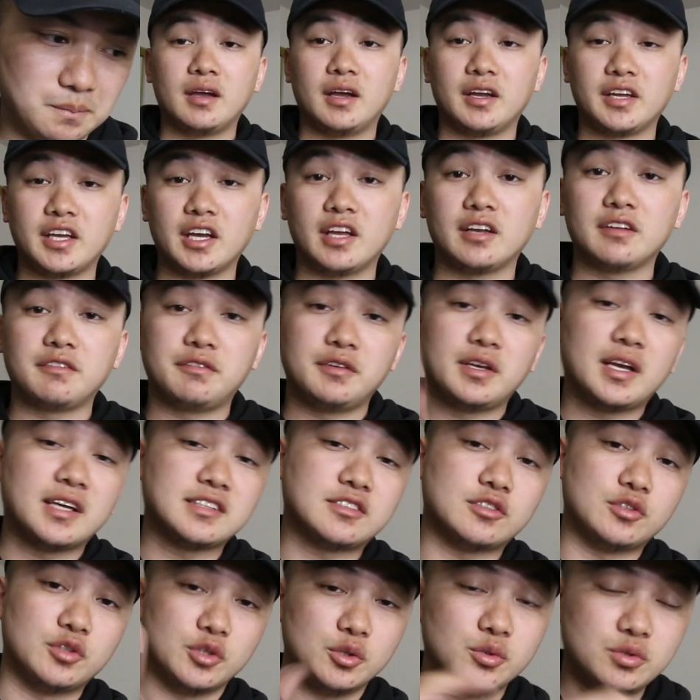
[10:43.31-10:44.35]
Again, if you guys
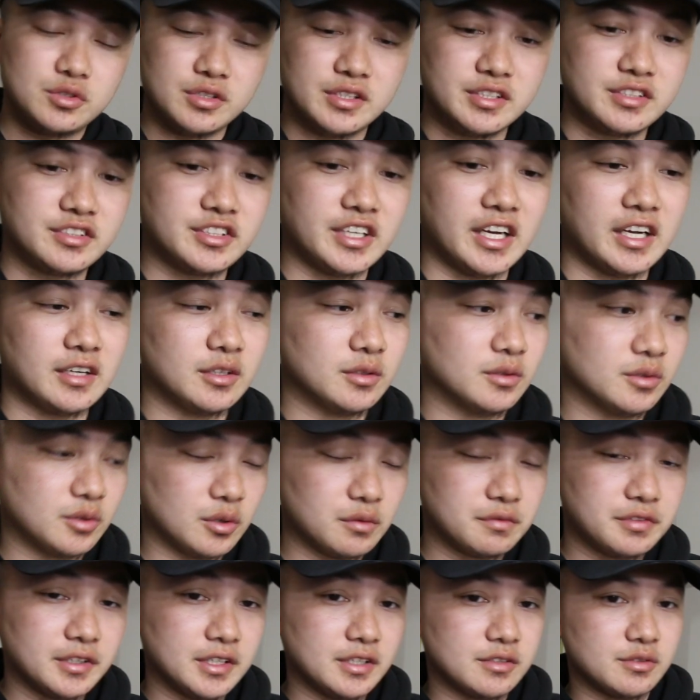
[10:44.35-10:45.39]
are new to this channel,
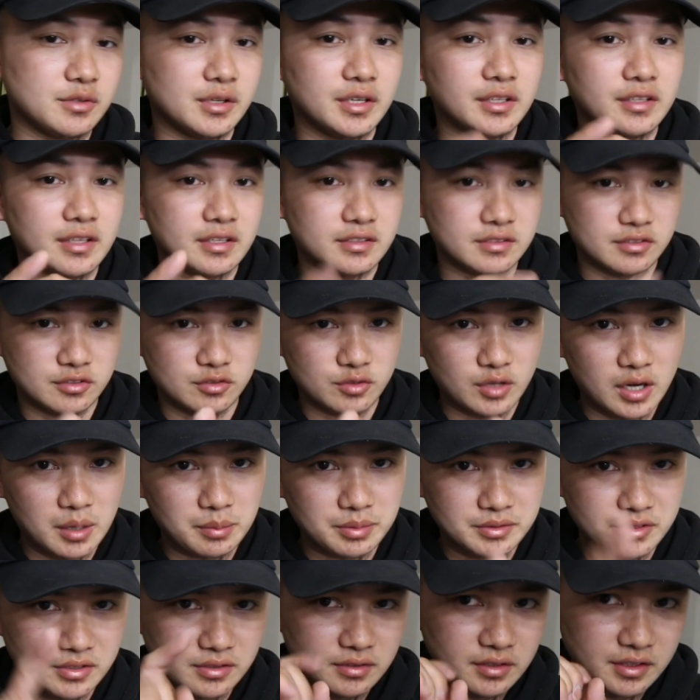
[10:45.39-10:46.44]
don't forget to hit that subscribe
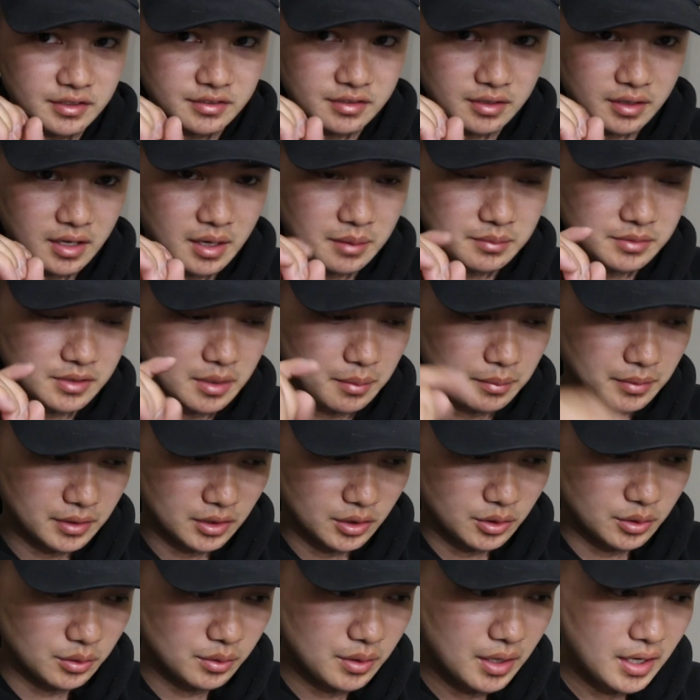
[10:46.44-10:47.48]
button, leave some comments down
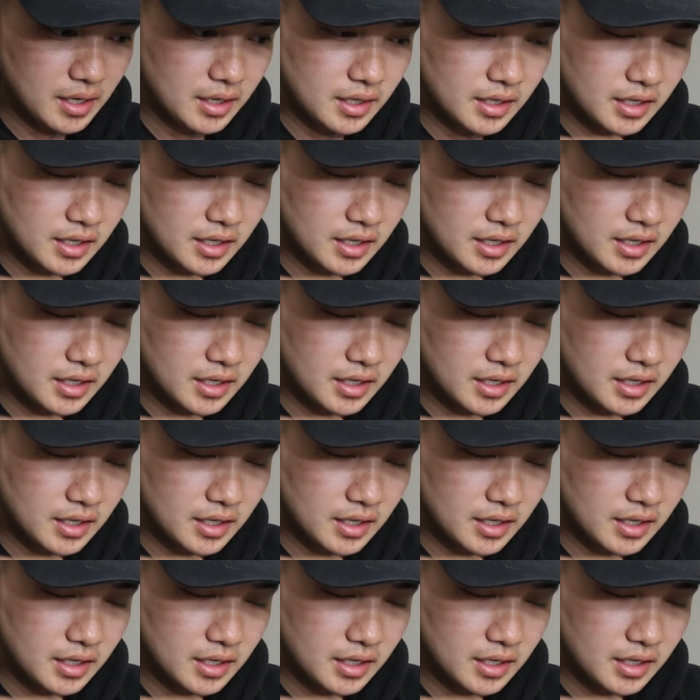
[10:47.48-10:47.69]
below,